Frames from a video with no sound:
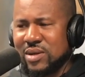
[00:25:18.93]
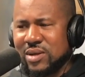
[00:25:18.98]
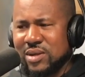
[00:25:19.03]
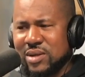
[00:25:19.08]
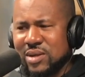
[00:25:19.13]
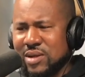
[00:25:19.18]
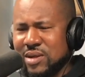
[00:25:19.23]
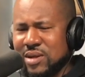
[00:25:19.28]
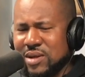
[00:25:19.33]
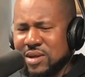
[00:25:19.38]

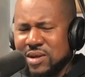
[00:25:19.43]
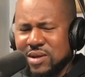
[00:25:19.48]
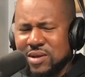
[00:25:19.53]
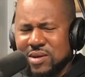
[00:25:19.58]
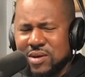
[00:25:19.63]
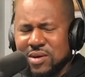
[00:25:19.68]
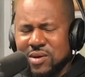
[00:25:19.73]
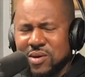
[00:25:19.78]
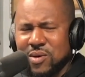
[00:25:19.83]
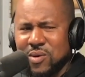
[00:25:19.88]

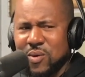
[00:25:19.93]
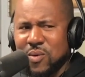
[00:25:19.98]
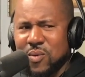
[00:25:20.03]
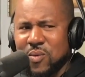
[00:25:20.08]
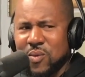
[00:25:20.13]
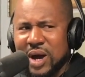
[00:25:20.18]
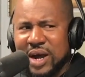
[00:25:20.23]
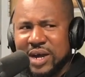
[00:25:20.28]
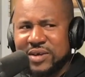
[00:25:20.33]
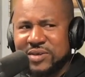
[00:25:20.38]

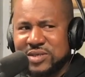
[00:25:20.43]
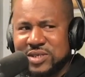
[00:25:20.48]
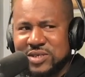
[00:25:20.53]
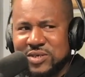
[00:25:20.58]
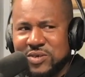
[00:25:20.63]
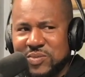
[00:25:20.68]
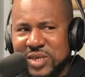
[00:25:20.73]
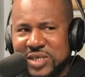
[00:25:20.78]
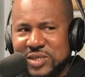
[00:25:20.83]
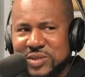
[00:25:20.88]
why are you
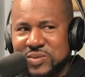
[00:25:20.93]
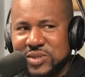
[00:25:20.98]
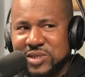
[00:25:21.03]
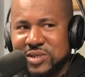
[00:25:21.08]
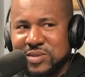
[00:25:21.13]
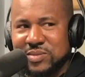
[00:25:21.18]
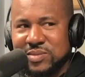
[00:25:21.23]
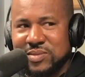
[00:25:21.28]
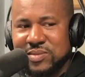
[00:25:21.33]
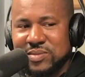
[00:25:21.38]
still messing
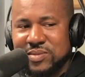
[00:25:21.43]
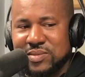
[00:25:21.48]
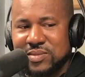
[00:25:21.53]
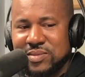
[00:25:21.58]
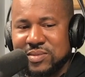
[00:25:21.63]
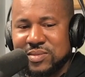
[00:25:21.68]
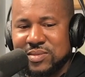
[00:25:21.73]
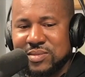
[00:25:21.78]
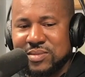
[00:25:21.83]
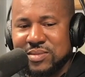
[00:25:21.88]
with
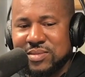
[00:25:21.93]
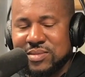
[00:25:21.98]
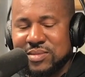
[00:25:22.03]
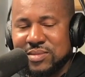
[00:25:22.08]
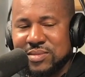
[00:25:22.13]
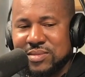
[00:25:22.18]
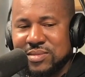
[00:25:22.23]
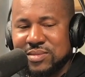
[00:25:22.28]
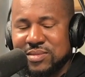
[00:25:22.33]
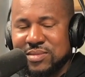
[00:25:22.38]

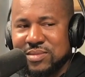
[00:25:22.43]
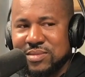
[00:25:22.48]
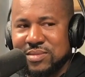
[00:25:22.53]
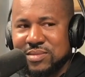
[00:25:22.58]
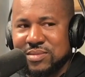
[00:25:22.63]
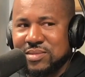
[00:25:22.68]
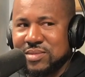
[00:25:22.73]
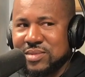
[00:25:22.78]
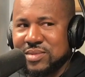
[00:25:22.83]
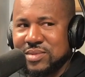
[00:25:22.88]

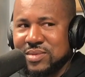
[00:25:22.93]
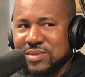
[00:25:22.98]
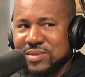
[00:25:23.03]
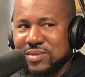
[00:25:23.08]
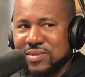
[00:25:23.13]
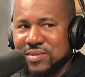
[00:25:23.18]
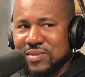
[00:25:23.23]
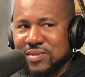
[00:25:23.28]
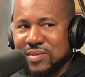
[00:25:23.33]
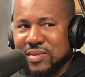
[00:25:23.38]
him?